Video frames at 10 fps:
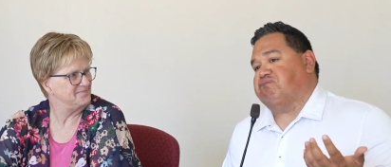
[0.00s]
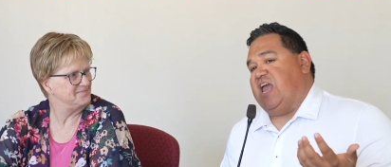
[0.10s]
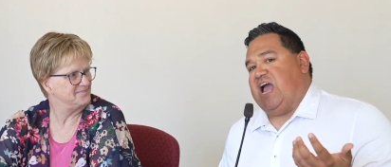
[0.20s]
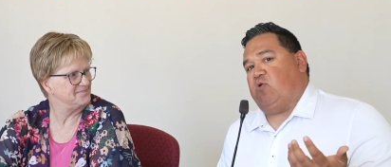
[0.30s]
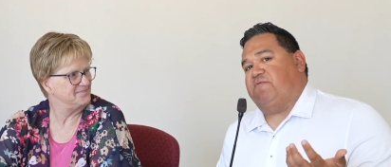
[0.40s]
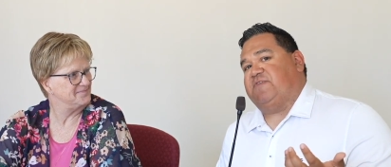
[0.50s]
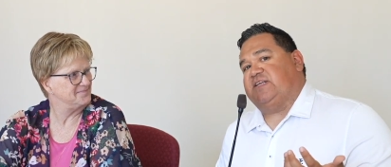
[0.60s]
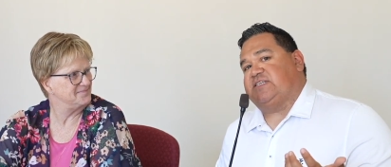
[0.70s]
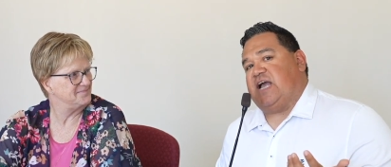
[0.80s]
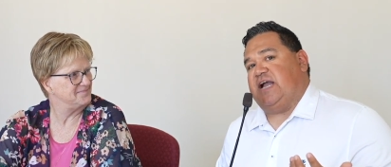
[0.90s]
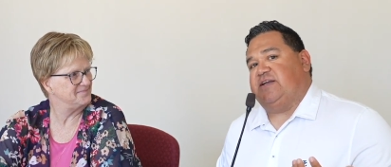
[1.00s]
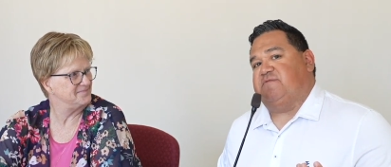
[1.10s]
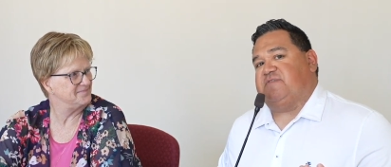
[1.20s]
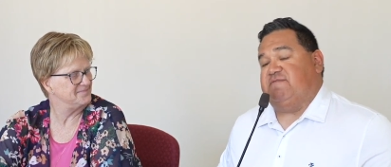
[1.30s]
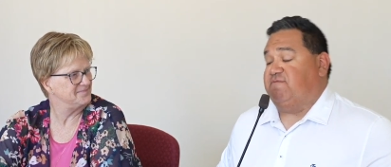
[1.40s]
Speaker 1: how things kind
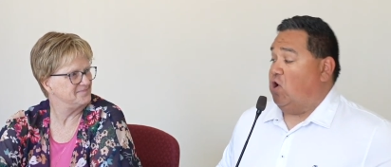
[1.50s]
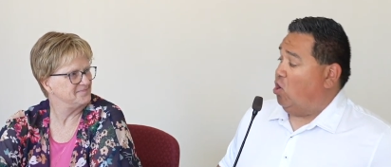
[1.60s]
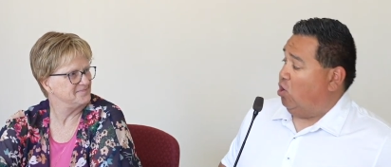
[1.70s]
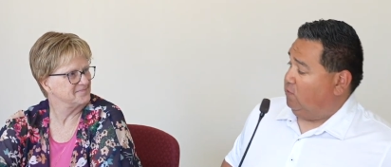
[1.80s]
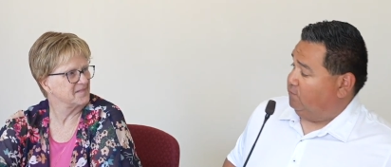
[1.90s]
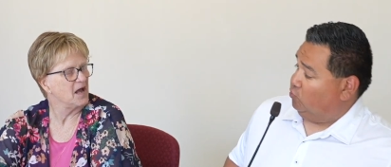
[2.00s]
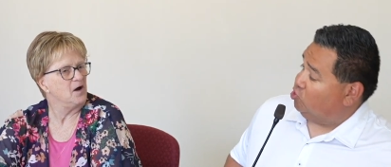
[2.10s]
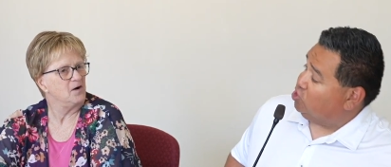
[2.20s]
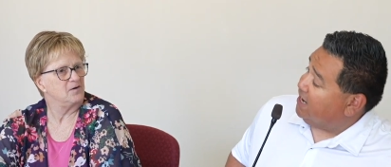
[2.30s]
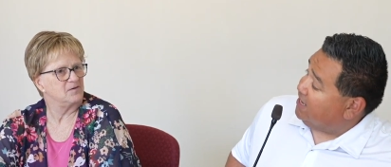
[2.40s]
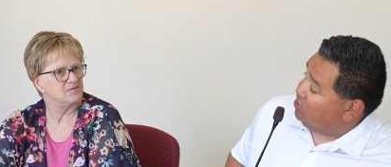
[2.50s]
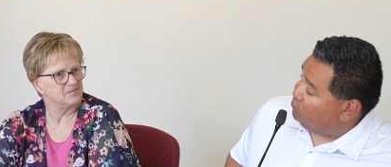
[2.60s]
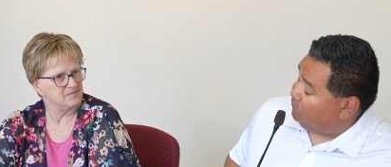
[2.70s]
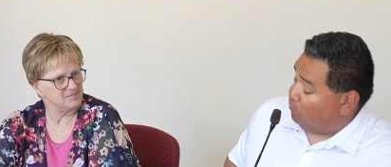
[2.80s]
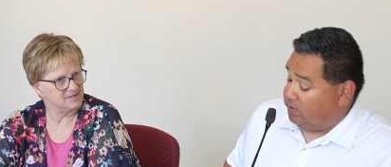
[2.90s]
of evolved or
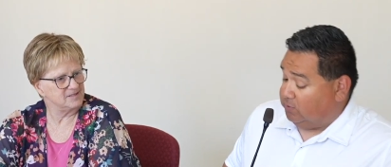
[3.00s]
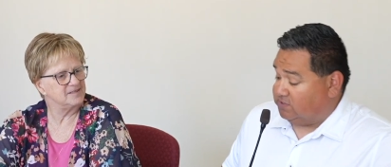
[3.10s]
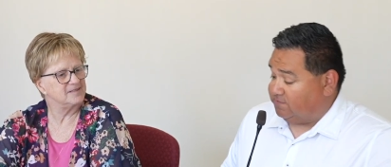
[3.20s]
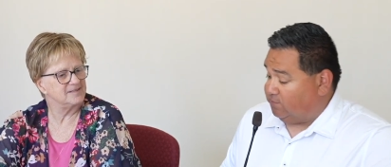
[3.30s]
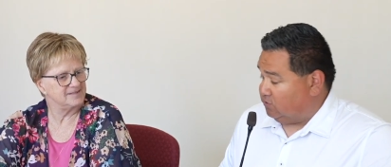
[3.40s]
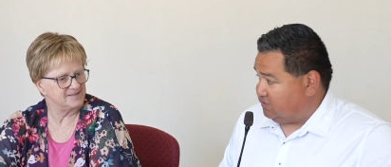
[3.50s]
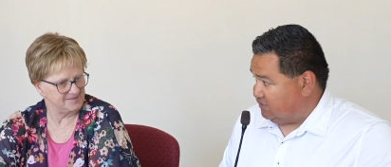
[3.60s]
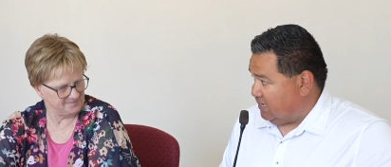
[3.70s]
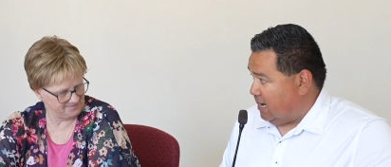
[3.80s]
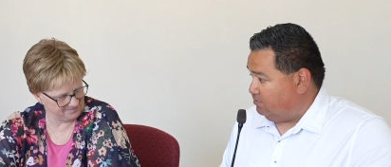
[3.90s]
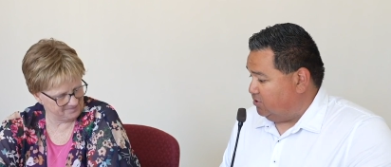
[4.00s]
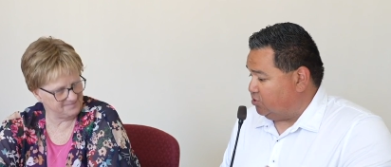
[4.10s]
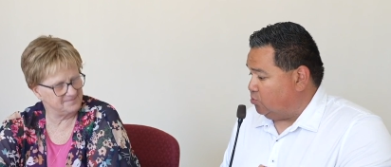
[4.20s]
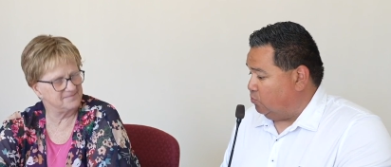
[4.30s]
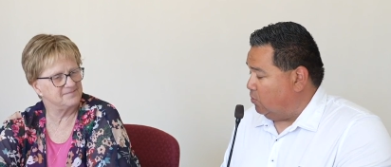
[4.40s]
changed from when it was first
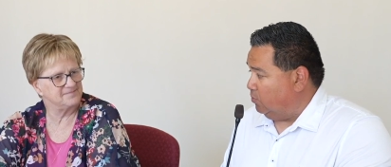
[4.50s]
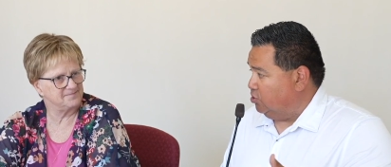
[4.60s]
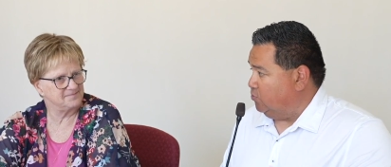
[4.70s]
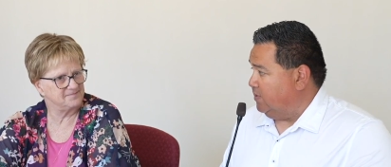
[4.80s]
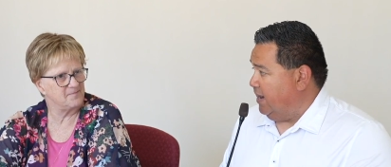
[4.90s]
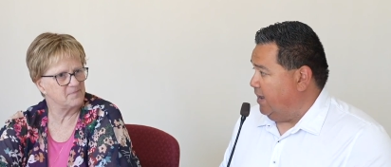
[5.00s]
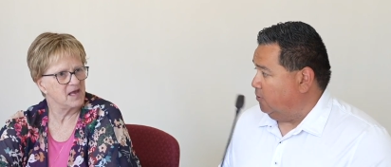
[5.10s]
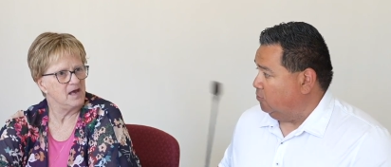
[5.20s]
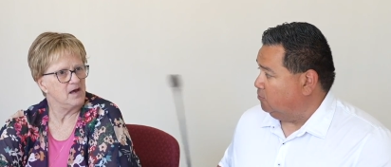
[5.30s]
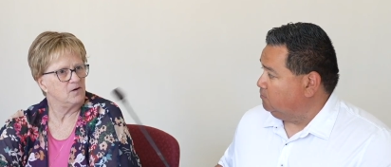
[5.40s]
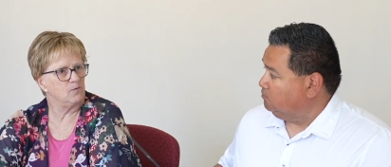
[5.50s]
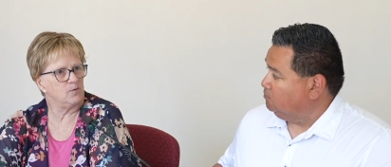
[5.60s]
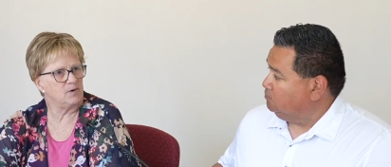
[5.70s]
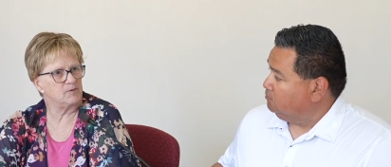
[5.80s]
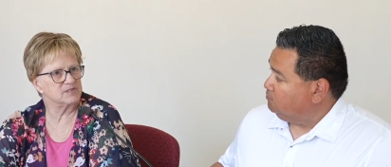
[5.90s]
established to what we're doing now?
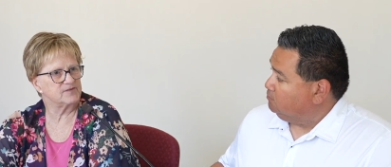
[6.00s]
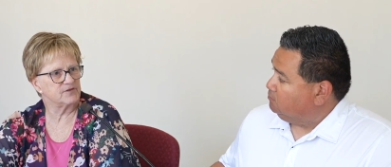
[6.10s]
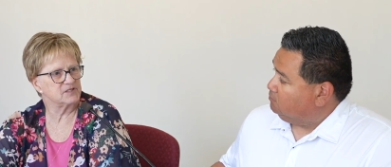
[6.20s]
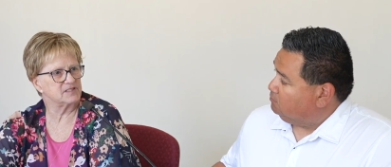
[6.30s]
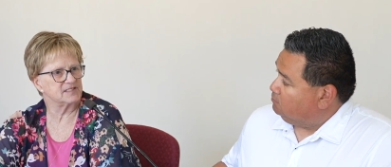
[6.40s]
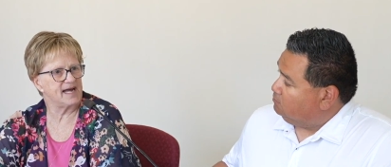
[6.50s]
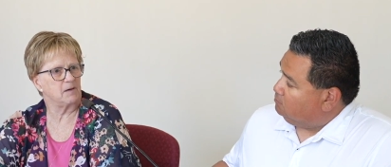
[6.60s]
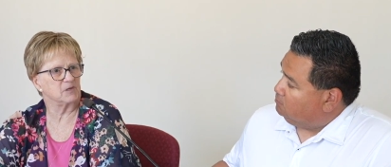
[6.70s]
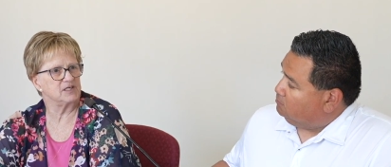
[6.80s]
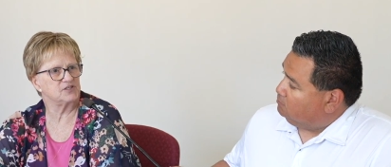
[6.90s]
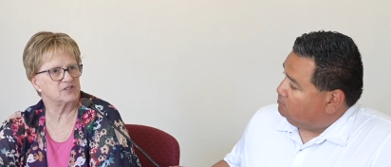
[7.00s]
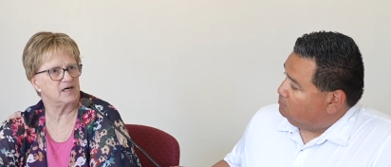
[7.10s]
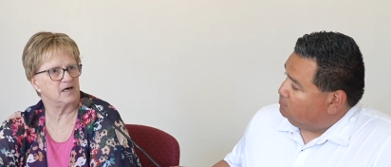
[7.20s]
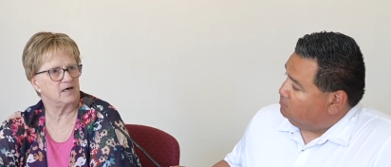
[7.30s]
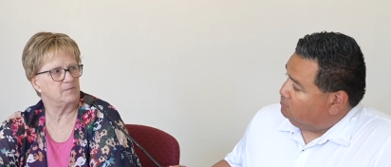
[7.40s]
Speaker 2: Well, when it was first established,
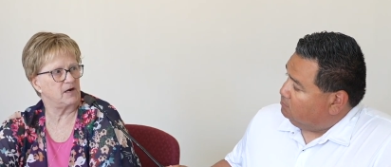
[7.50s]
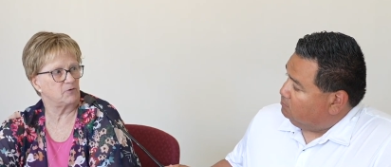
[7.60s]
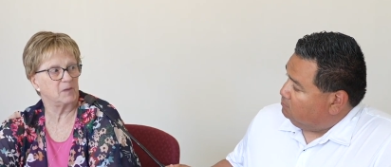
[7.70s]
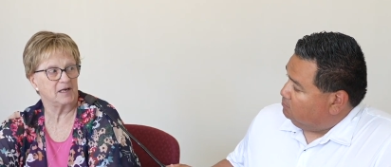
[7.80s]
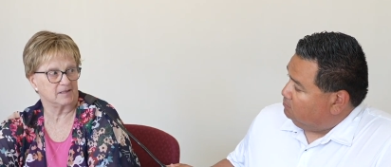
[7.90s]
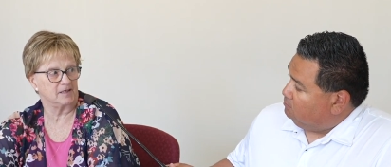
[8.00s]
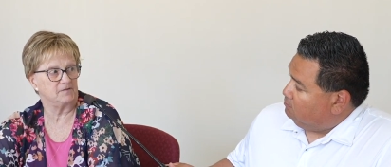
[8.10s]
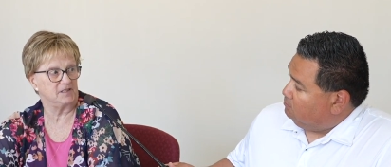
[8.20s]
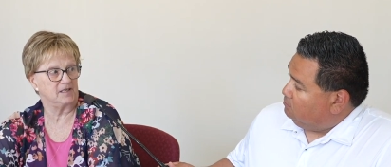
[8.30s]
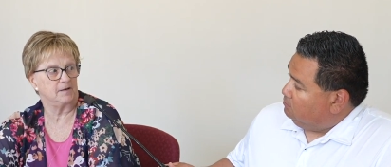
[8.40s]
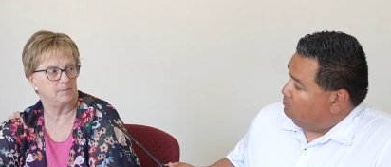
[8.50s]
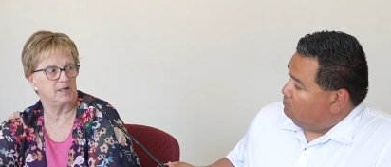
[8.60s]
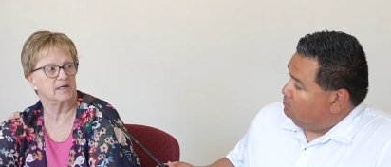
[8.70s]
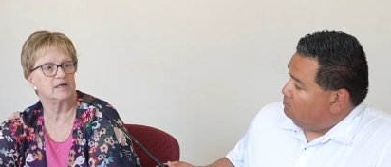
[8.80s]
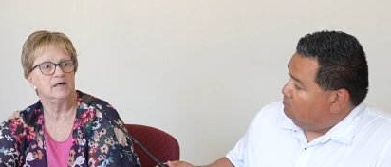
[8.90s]
um, everybody lived in a
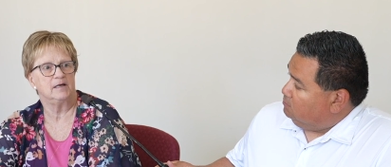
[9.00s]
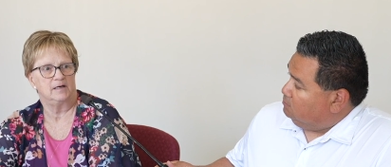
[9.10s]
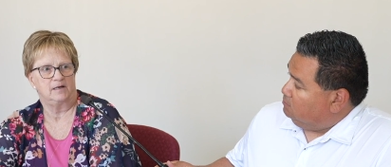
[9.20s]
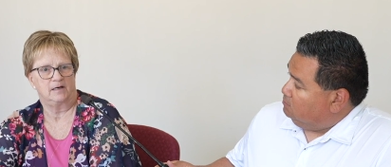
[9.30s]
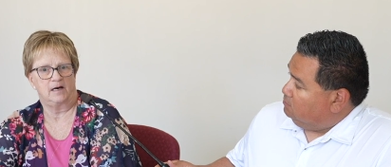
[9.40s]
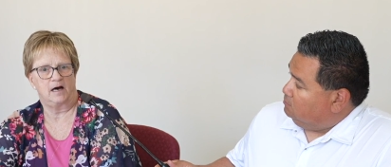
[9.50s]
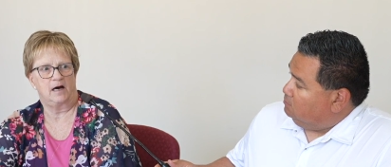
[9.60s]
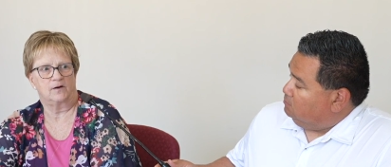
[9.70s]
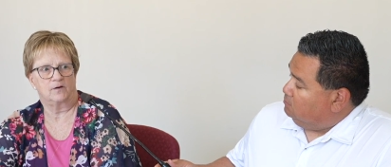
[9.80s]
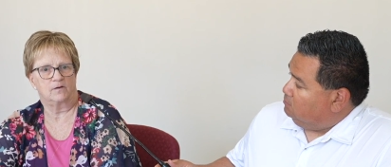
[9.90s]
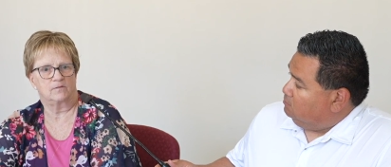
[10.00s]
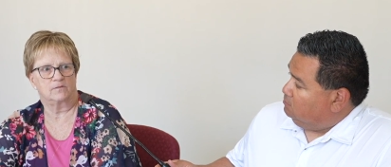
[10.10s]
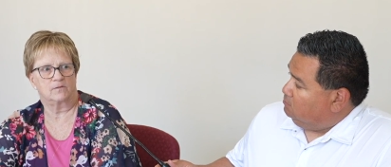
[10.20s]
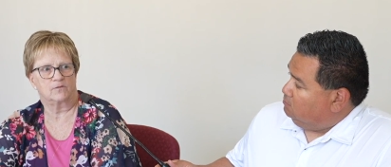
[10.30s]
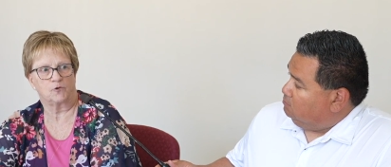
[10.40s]
big uh,
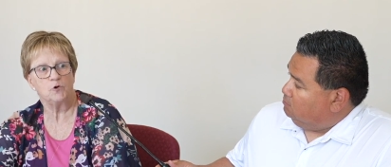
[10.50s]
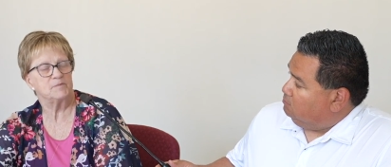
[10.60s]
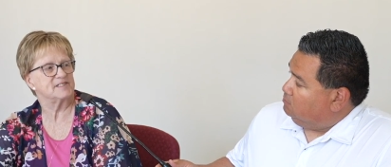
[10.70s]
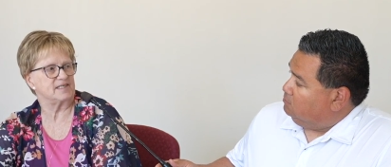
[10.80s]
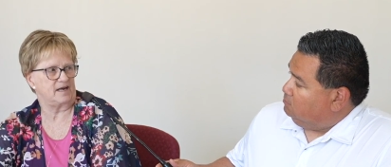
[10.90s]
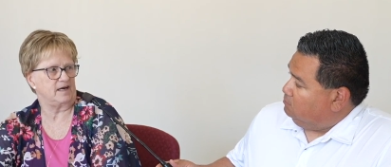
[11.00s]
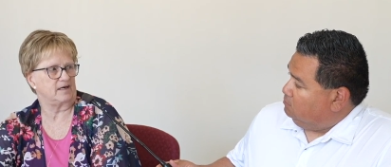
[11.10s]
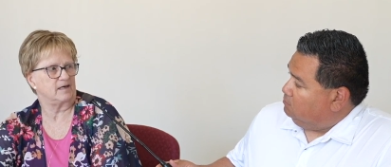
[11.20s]
group setting.